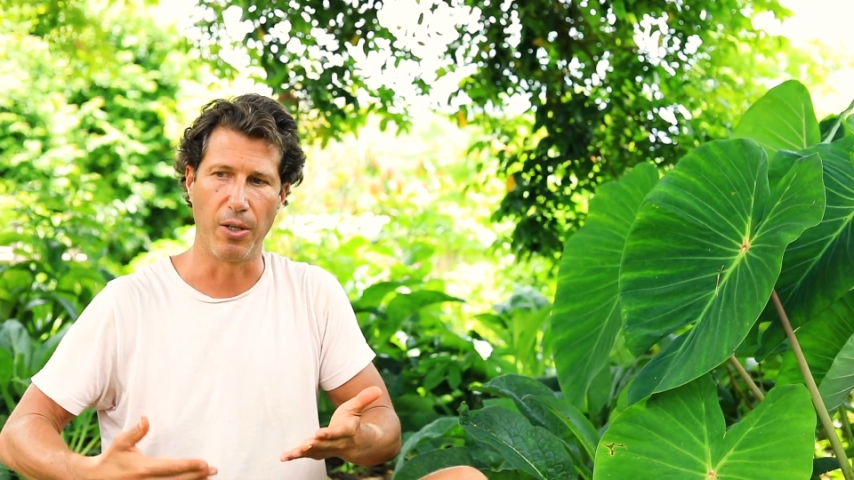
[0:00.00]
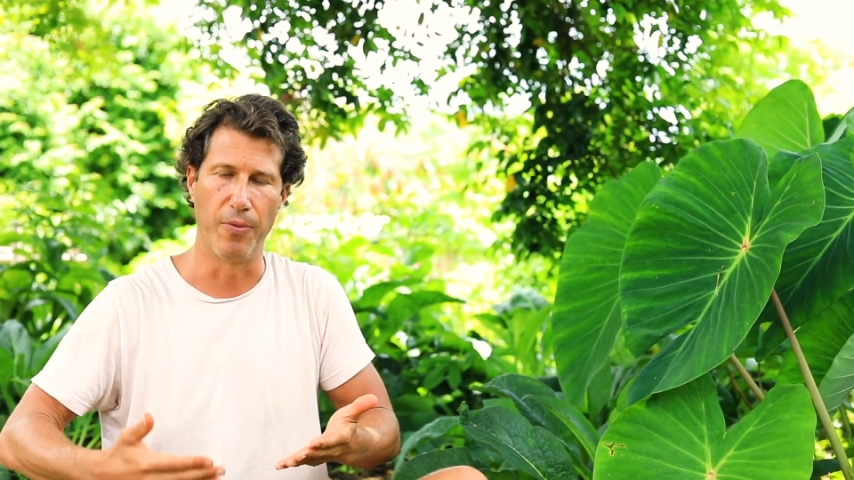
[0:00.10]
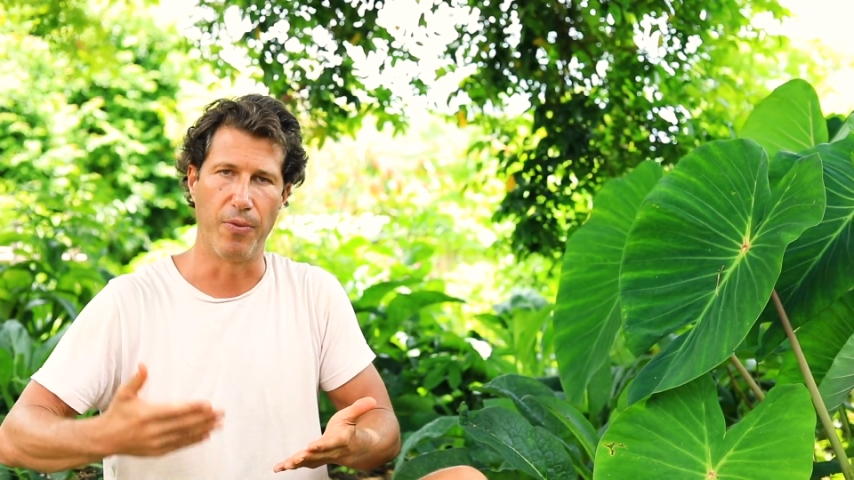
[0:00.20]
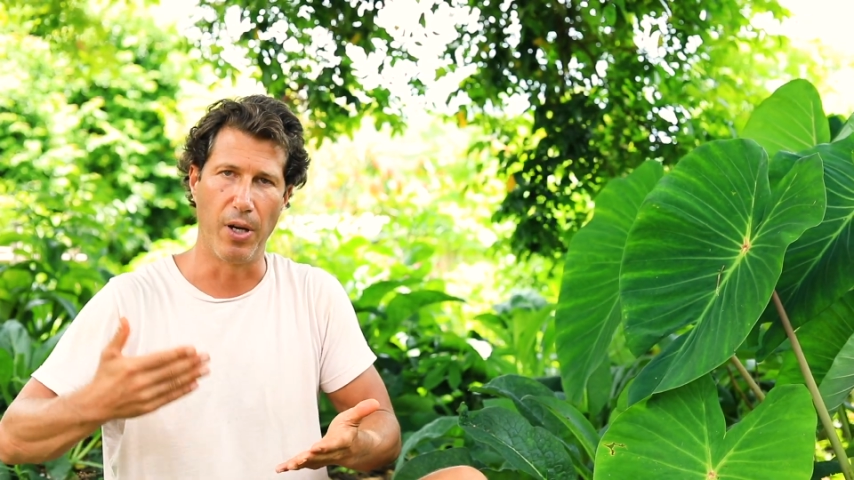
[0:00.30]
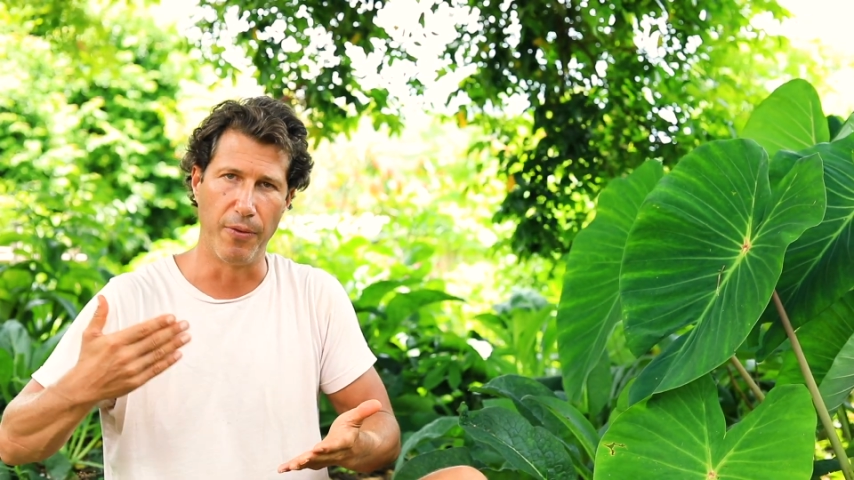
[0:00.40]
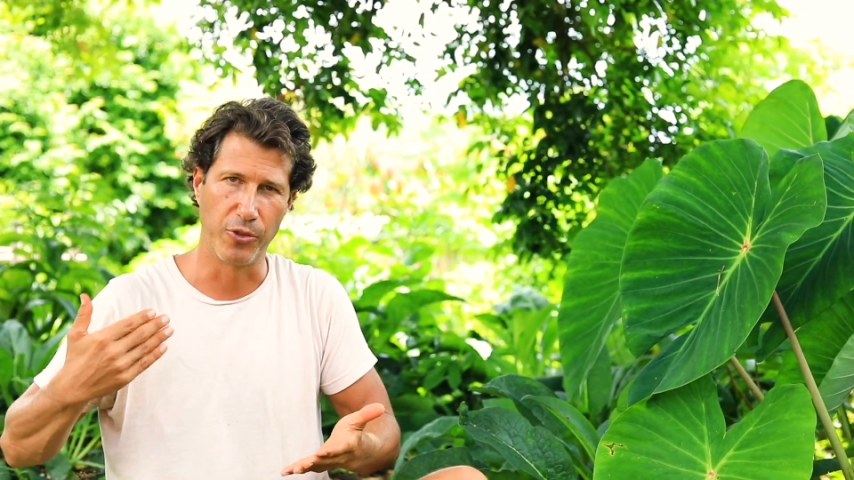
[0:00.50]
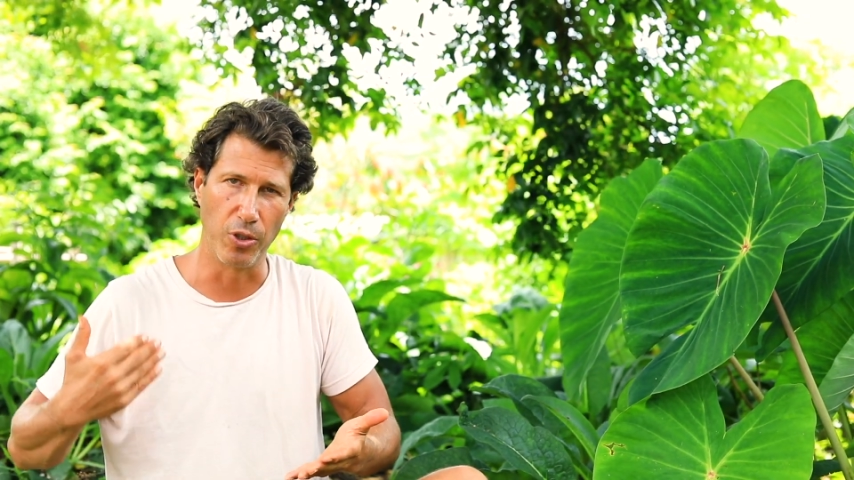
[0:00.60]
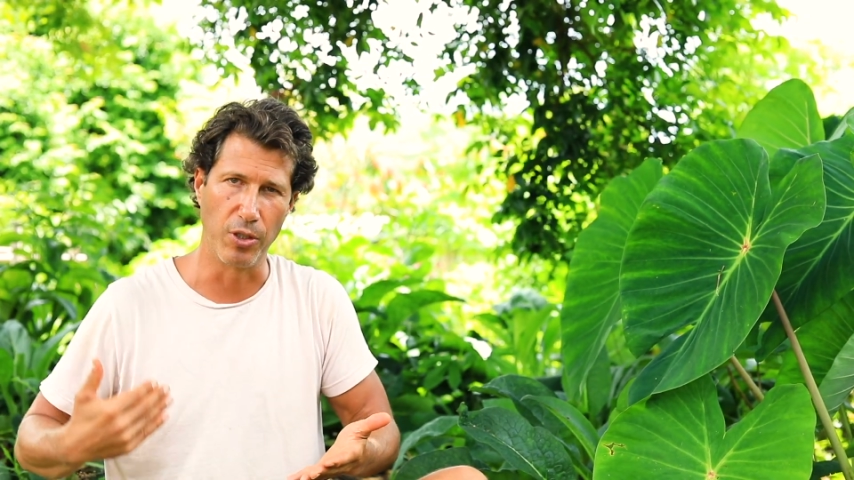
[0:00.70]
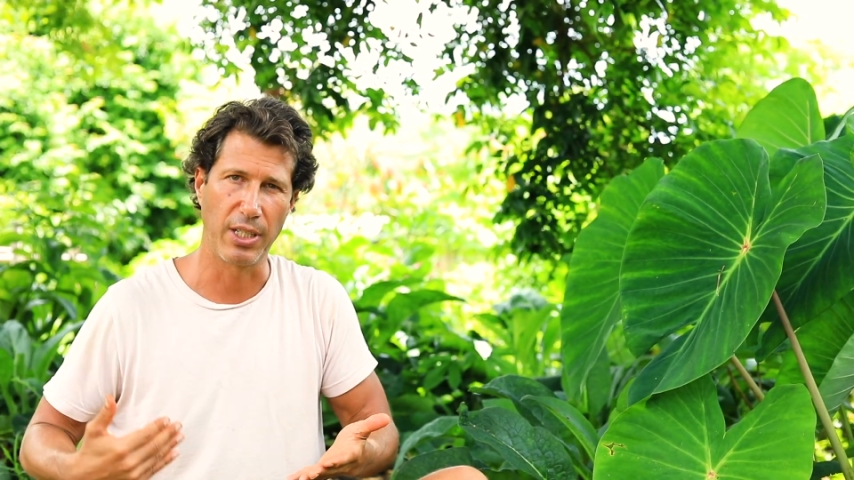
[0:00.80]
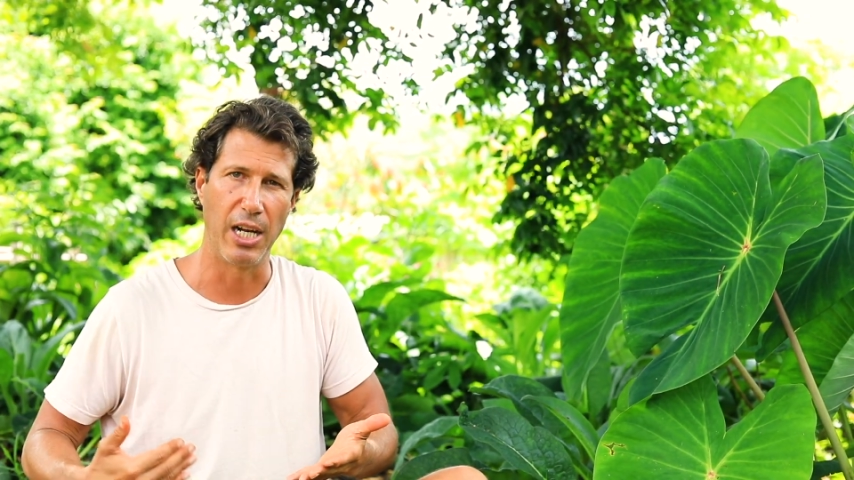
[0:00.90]
of
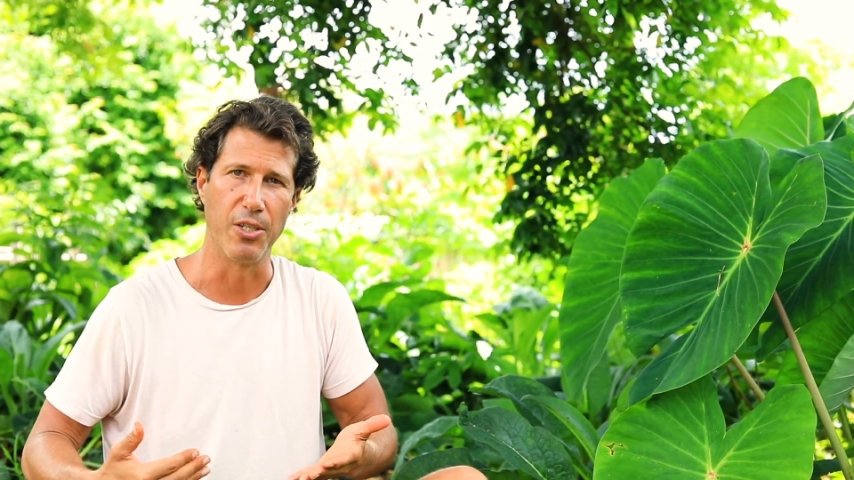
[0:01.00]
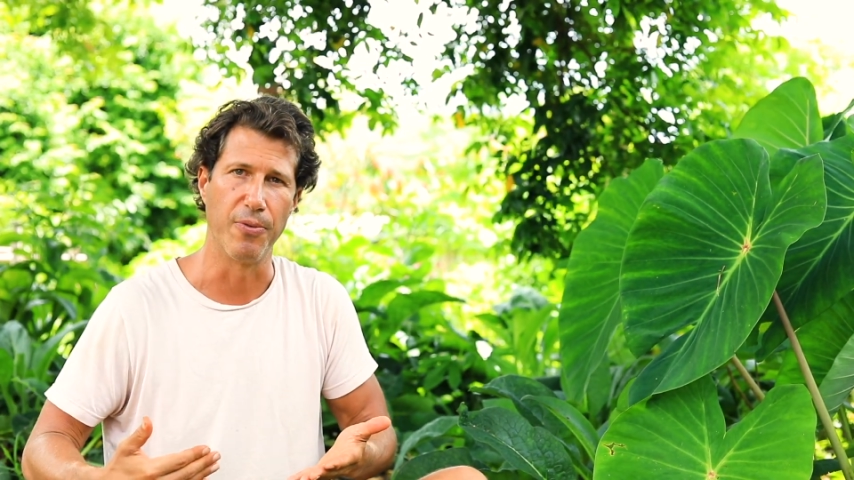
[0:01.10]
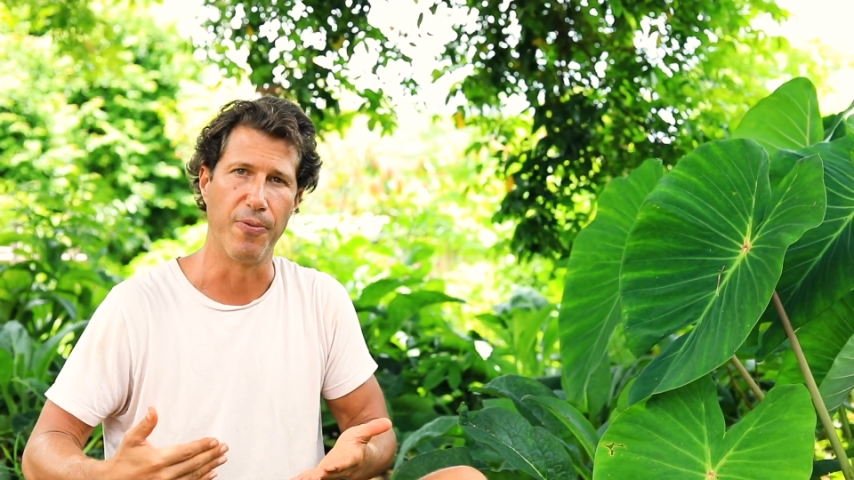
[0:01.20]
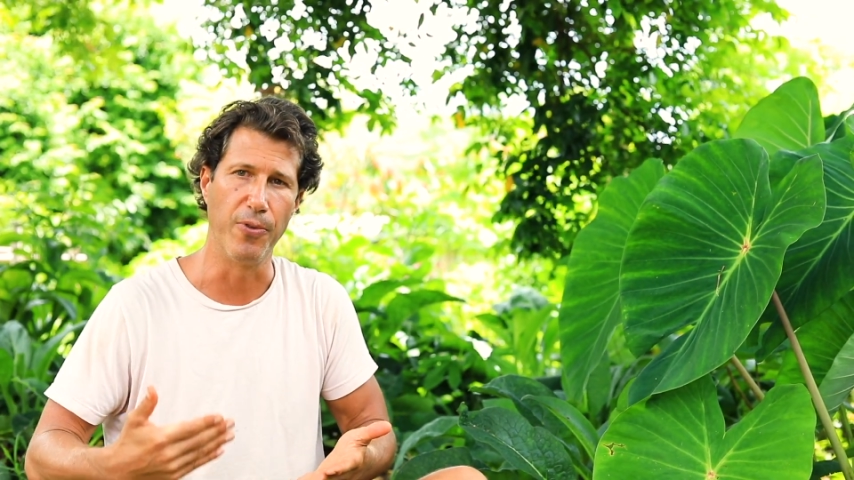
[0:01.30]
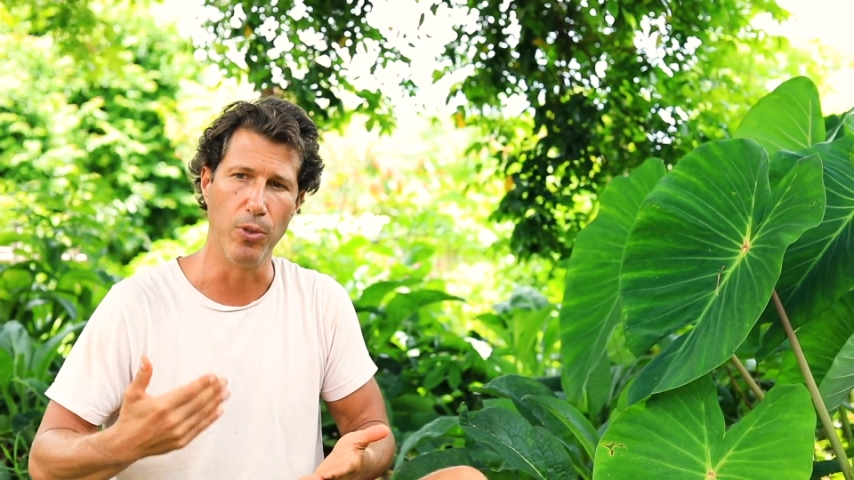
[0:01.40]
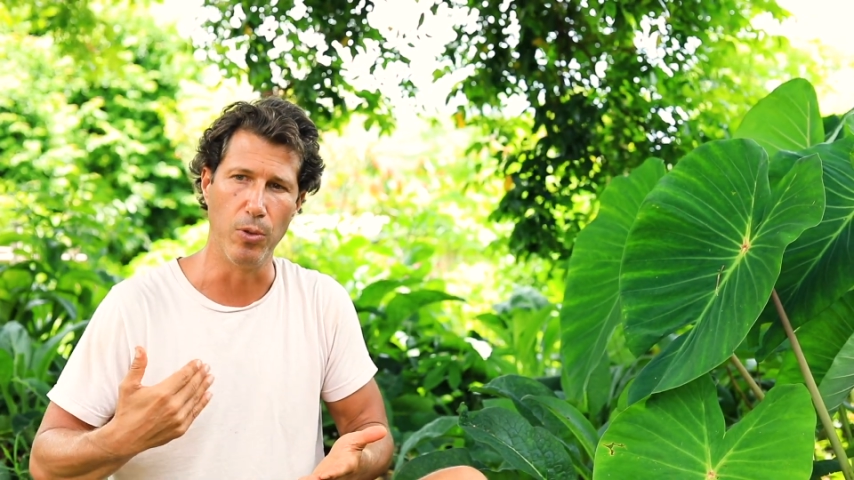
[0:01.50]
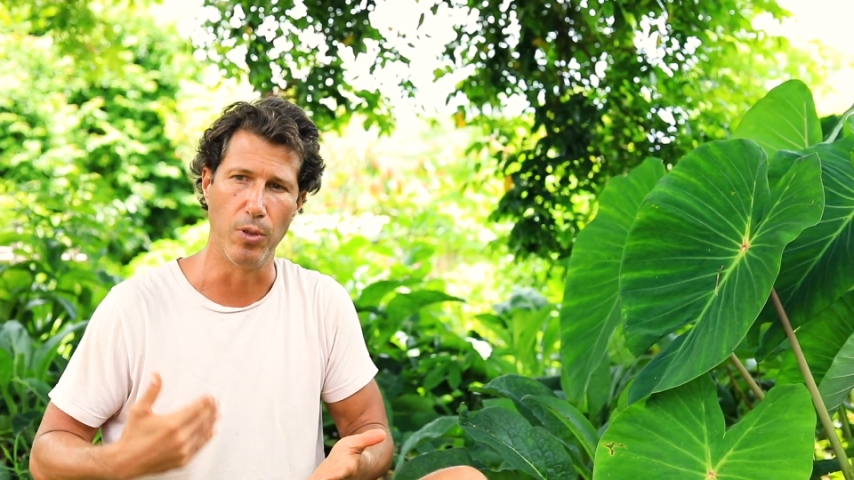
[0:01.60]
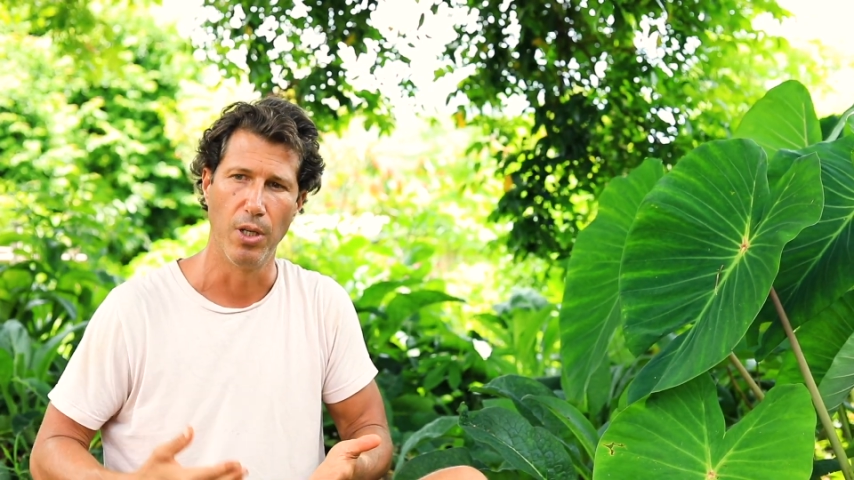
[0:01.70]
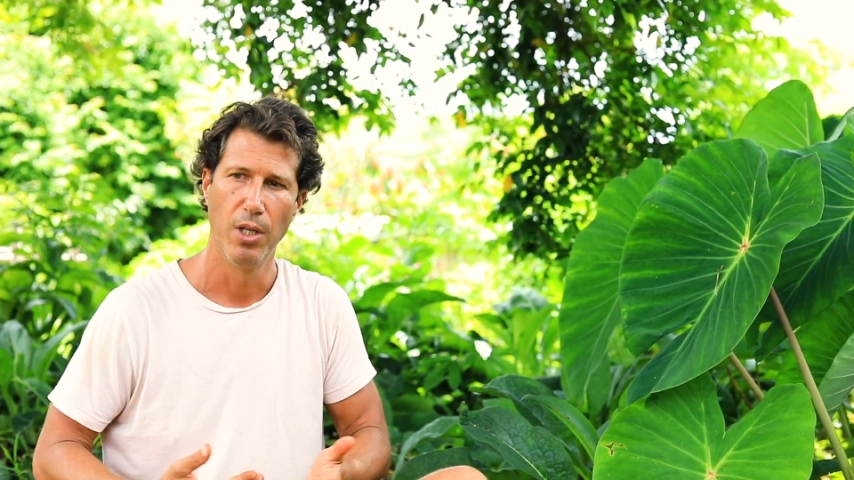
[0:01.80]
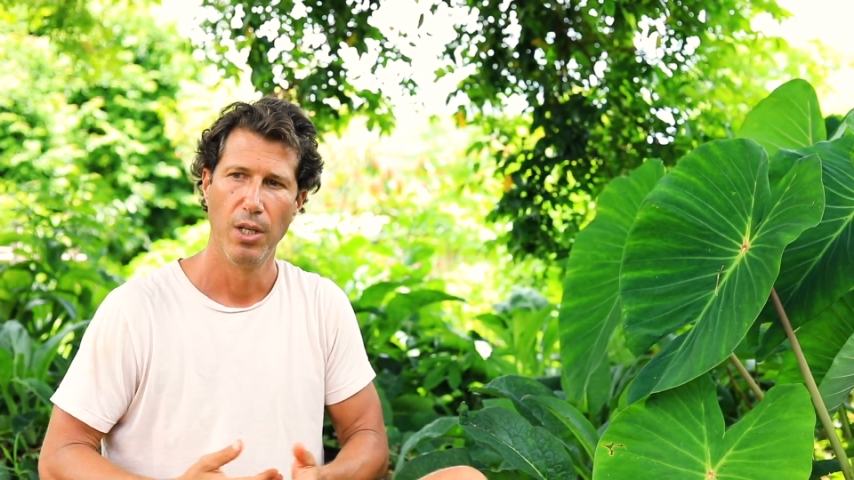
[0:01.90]
certain kinds of food